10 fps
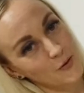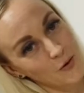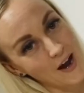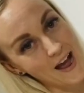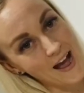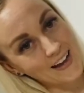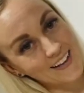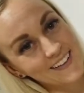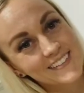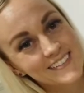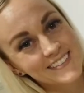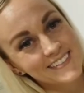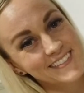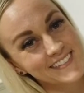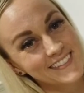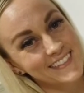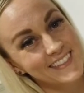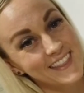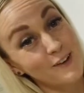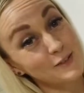Crack.
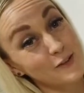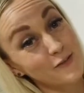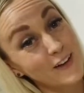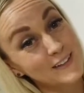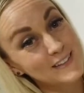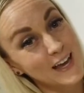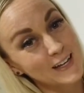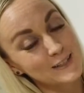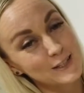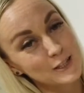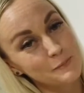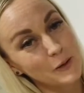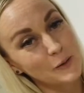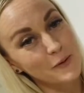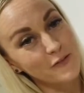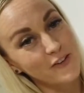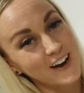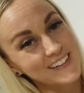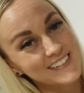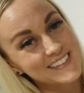That was a fun science experiment,
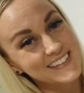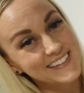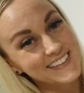friends.